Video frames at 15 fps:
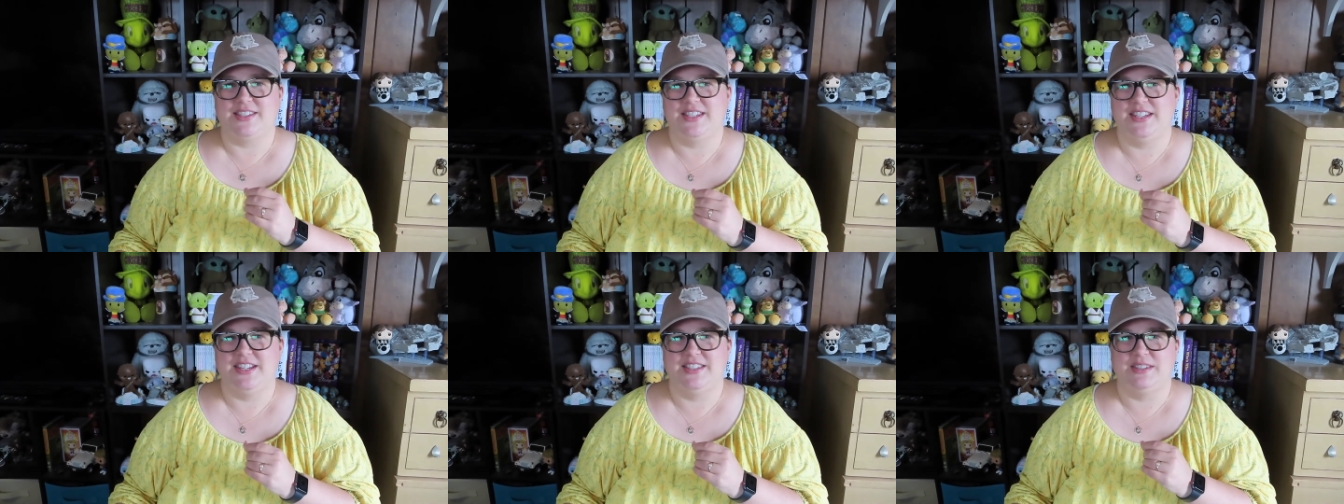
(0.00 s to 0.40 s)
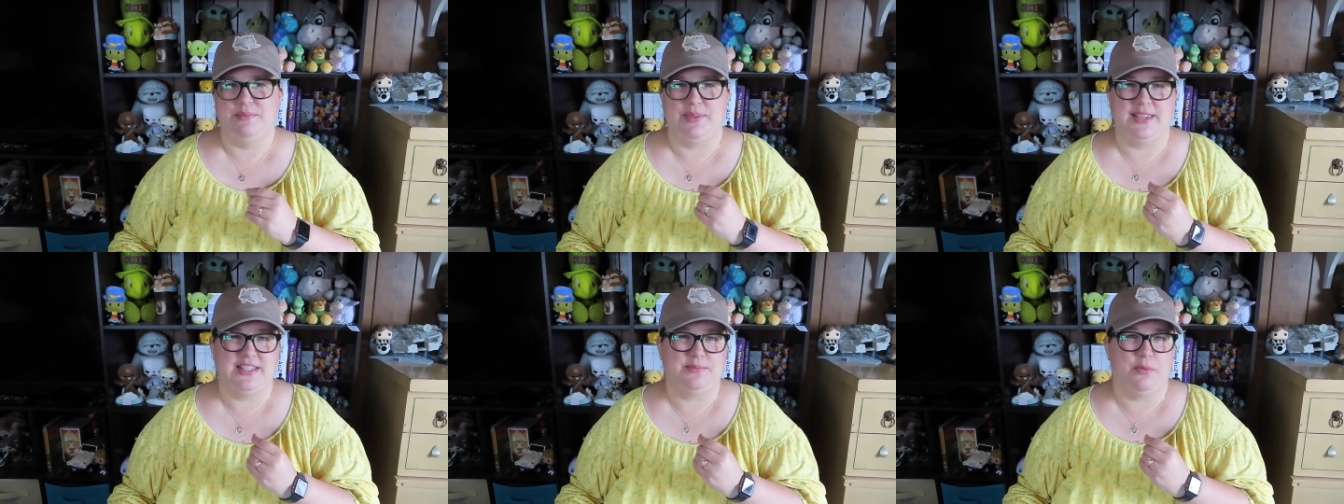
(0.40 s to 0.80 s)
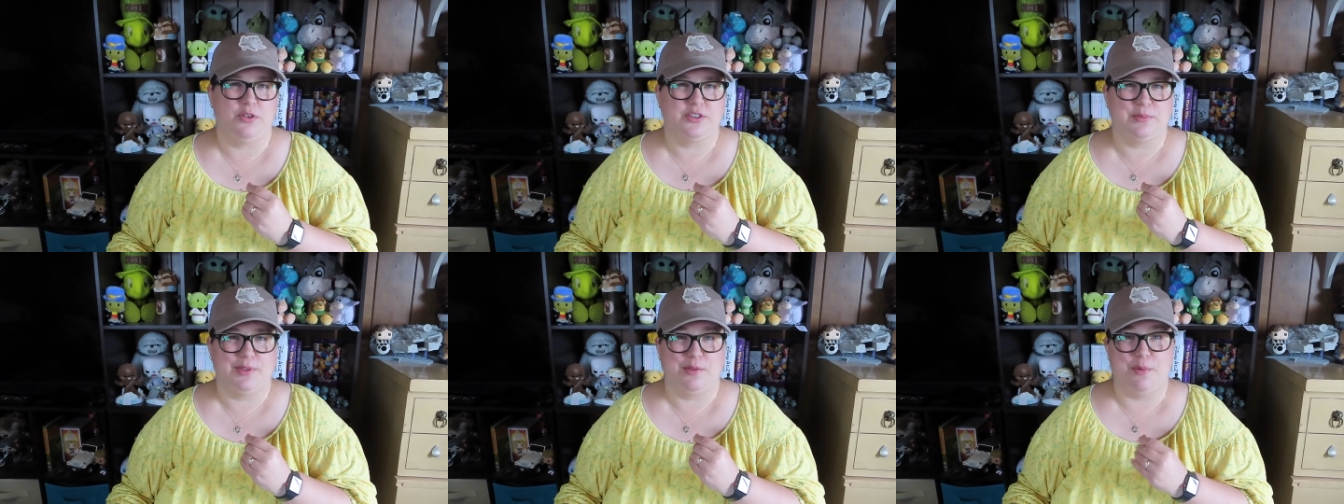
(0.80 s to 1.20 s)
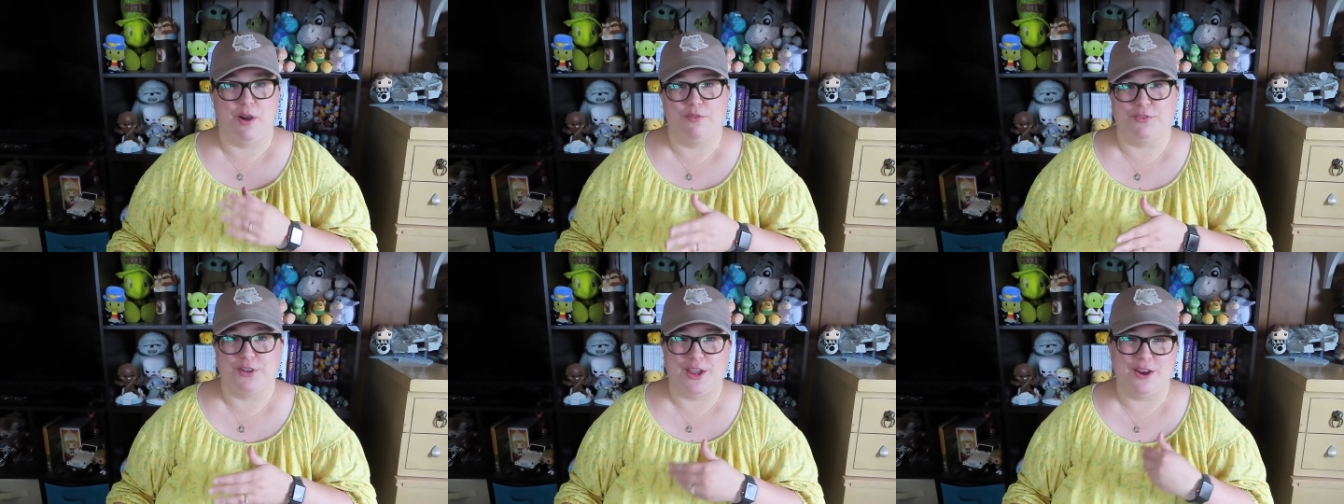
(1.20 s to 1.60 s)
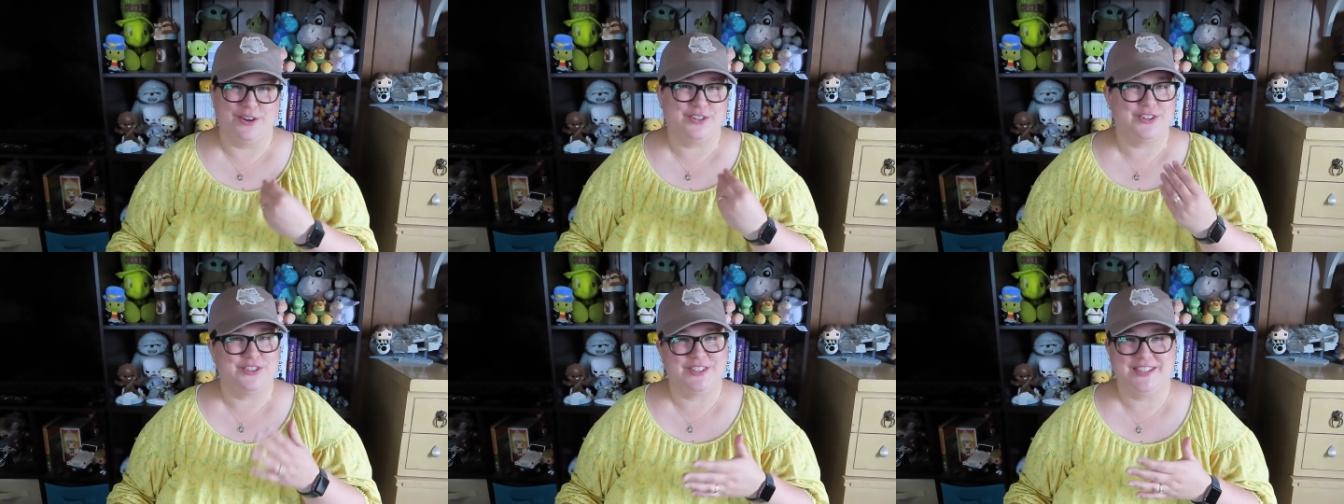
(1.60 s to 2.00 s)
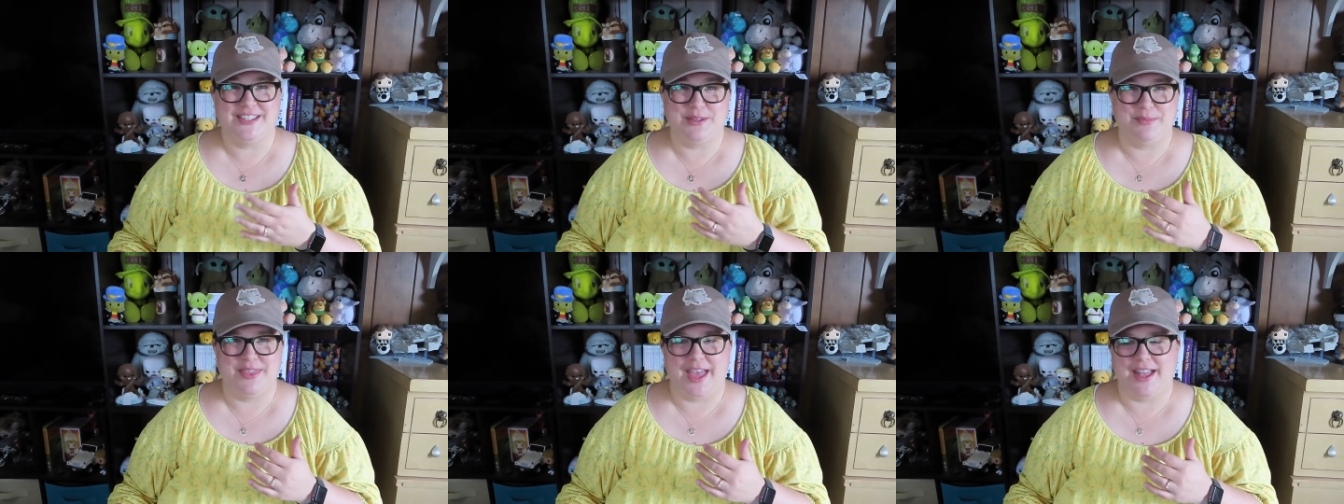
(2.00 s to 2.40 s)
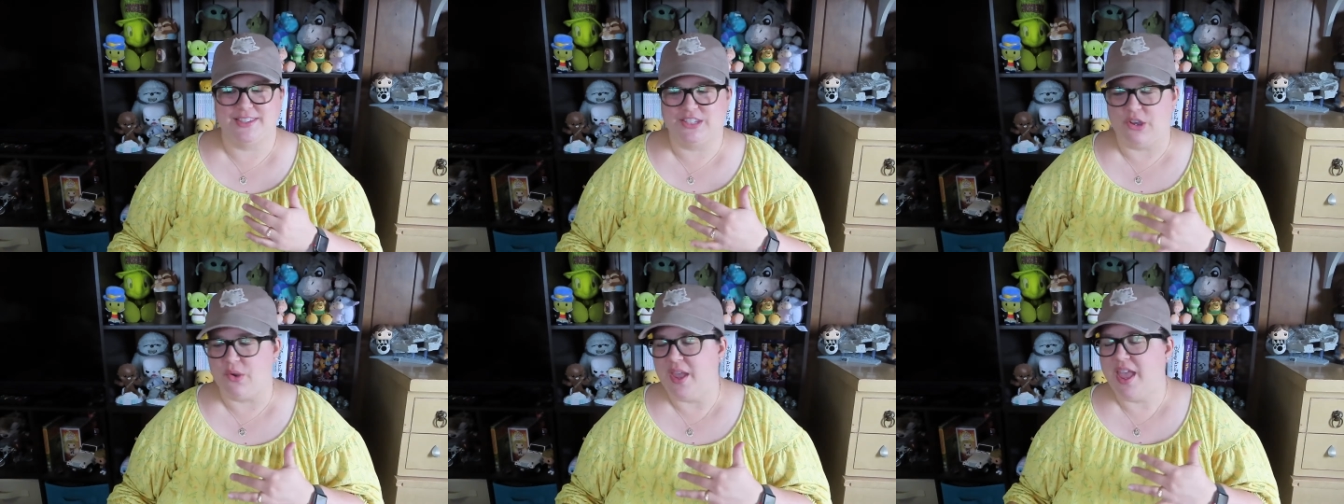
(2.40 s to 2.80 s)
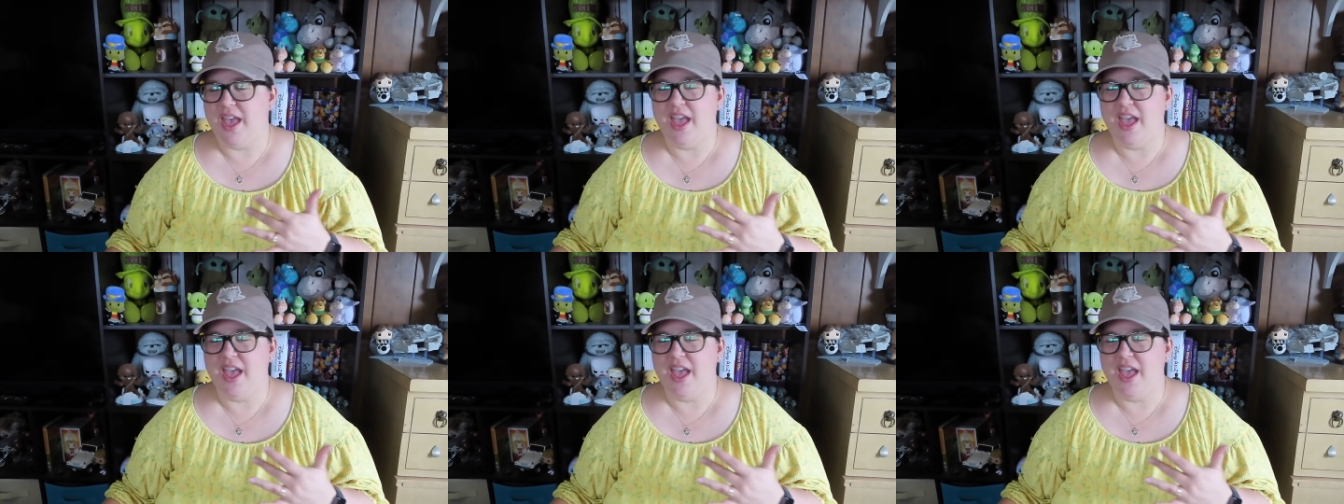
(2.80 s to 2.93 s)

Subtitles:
He did some things about some of the Marvel characters and some of that. So